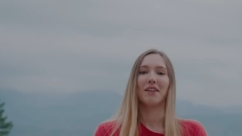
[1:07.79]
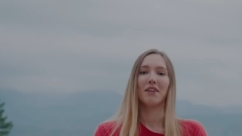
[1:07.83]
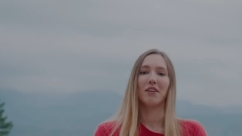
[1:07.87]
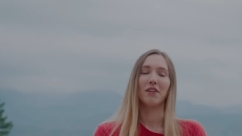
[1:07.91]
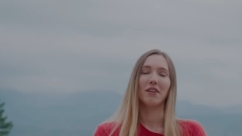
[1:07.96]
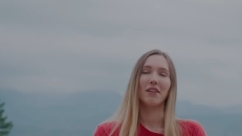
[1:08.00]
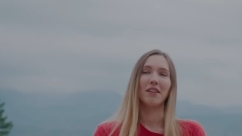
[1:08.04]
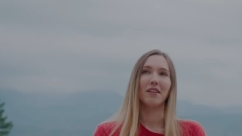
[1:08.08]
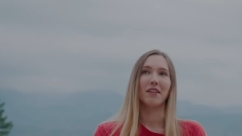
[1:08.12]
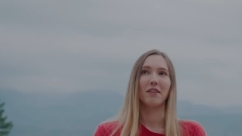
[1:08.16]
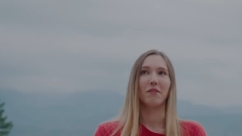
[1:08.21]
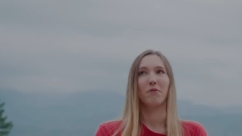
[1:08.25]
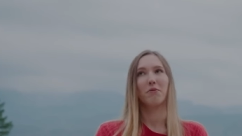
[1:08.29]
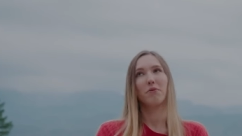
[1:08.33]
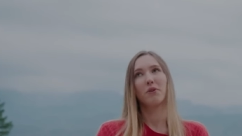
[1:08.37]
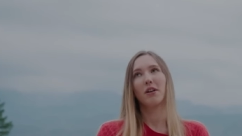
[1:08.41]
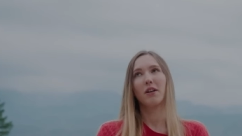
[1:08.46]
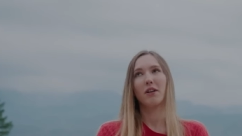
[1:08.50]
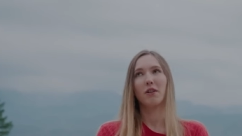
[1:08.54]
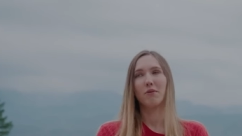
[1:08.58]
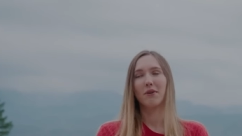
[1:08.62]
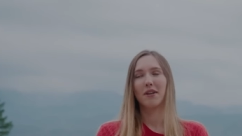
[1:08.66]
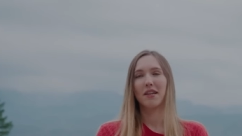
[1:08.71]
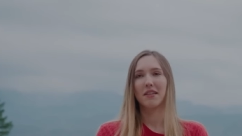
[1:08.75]
We
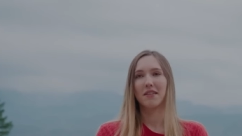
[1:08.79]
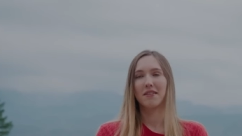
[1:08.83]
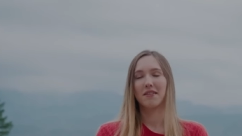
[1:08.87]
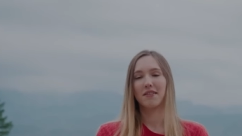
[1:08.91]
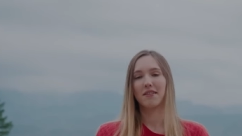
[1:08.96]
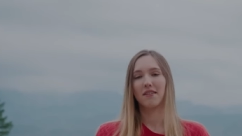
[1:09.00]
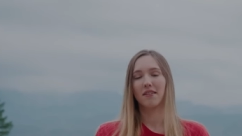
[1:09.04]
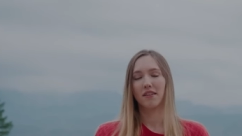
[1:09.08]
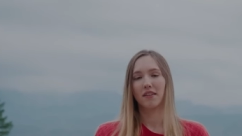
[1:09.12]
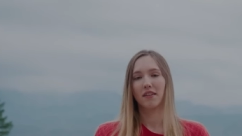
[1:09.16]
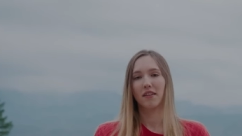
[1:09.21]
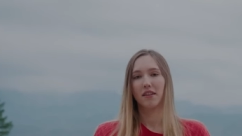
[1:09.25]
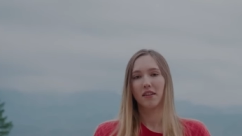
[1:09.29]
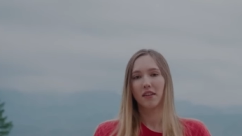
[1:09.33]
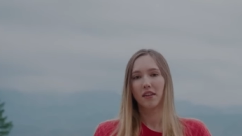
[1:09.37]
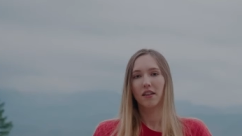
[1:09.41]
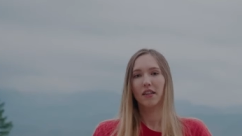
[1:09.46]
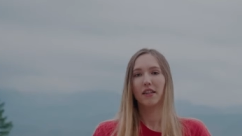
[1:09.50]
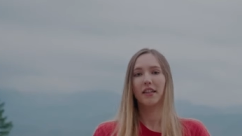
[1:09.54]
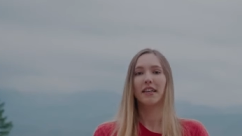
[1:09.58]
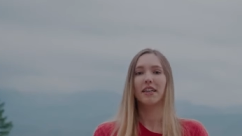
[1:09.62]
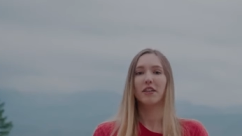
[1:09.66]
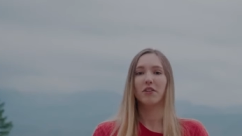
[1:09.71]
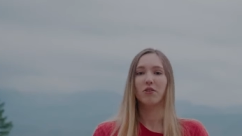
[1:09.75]
always
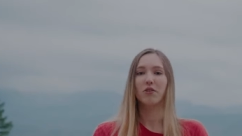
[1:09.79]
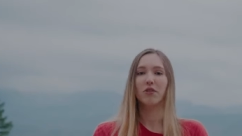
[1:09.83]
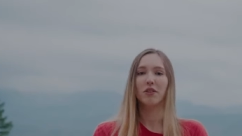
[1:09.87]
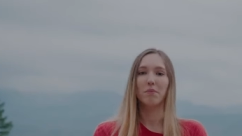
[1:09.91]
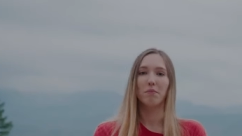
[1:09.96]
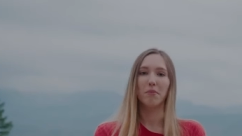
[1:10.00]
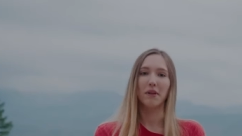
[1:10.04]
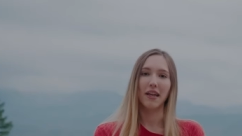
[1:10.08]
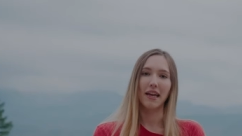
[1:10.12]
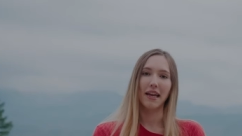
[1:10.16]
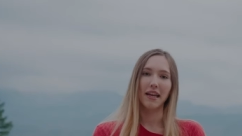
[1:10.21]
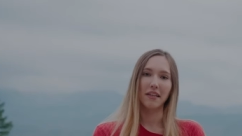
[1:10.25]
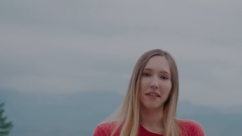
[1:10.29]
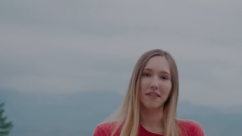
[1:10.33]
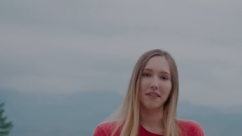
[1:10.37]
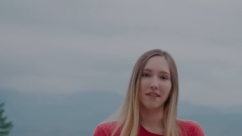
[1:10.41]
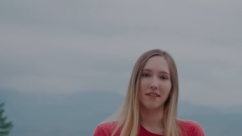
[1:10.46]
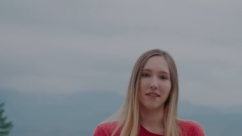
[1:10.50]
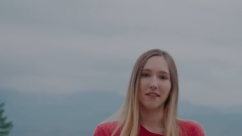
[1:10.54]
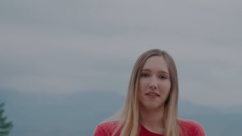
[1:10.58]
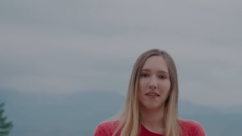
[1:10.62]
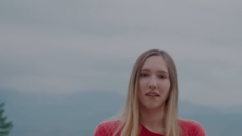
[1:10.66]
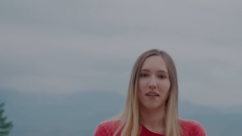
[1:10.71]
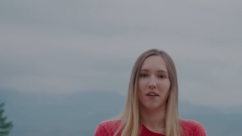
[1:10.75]
get to the
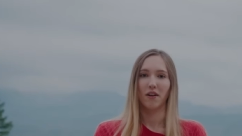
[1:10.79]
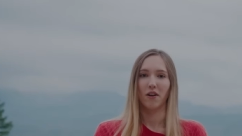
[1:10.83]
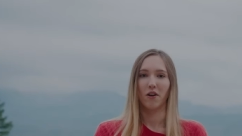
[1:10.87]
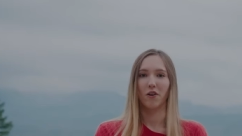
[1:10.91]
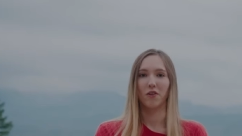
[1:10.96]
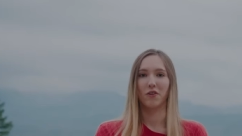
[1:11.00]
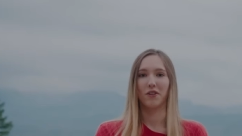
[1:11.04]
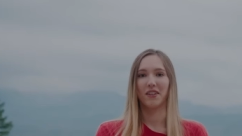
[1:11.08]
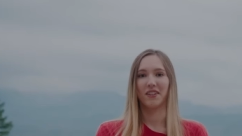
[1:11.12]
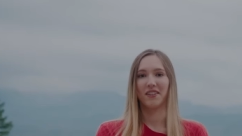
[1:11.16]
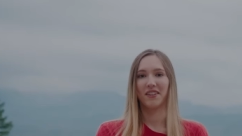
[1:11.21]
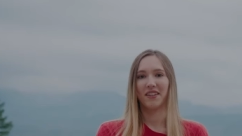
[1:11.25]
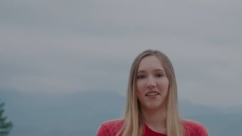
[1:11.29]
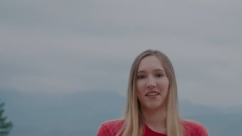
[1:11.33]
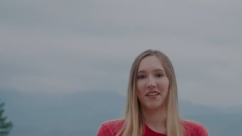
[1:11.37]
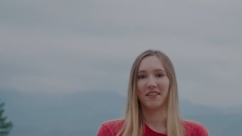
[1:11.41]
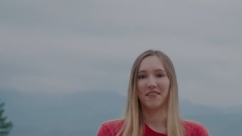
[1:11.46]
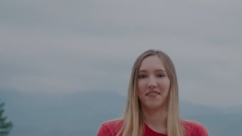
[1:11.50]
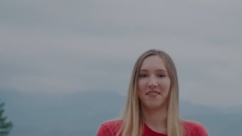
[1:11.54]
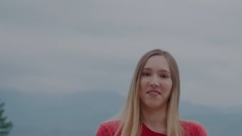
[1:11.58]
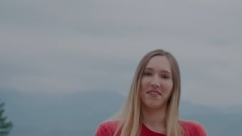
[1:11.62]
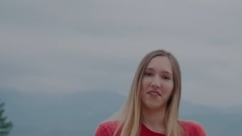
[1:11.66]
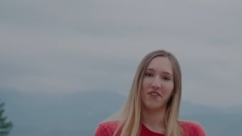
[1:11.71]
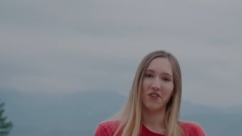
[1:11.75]
place on the day
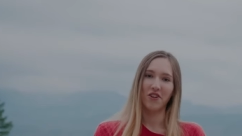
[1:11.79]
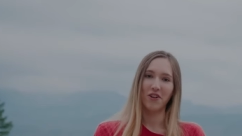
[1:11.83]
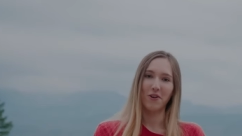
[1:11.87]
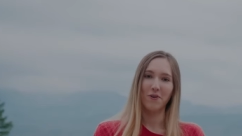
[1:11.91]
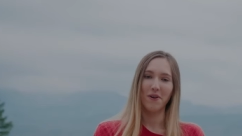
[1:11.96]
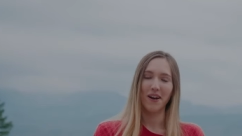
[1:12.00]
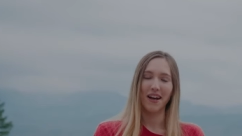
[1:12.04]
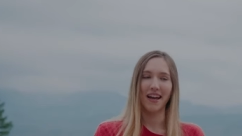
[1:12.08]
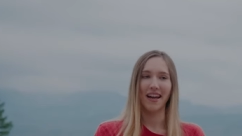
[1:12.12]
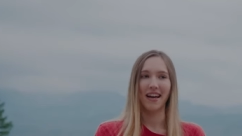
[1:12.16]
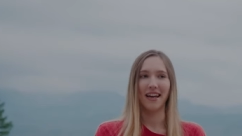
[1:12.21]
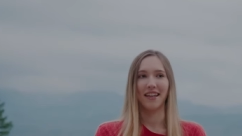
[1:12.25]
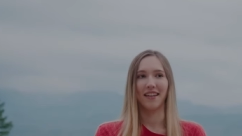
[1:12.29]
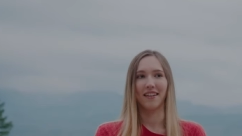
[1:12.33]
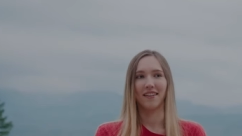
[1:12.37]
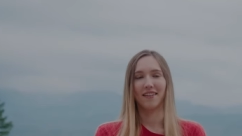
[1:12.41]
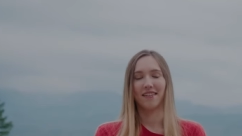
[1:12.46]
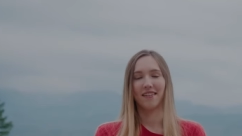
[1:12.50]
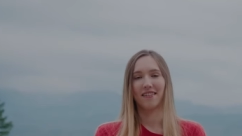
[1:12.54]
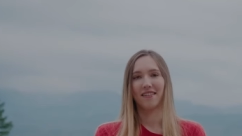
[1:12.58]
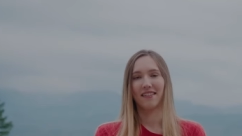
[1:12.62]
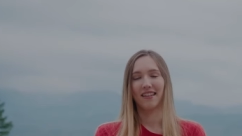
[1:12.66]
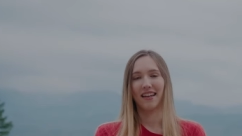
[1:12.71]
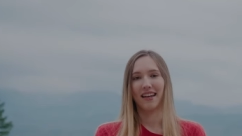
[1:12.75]
0, and
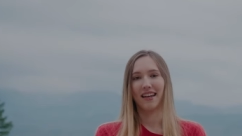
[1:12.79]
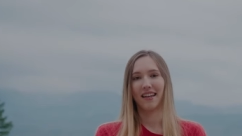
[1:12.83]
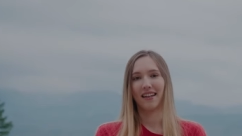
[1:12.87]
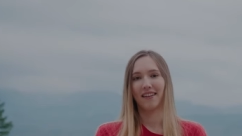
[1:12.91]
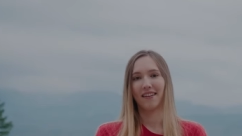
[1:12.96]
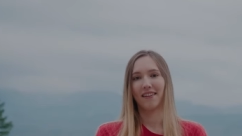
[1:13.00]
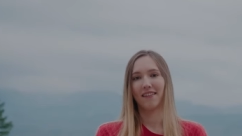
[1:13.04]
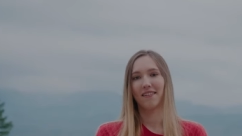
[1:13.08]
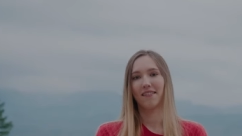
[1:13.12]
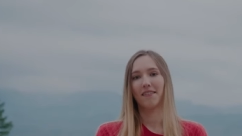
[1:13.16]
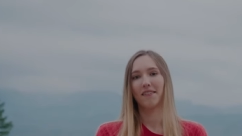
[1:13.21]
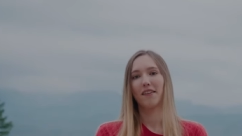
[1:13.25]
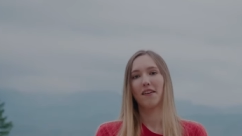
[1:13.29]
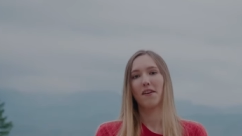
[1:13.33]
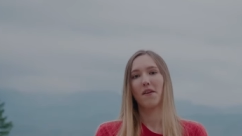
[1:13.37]
then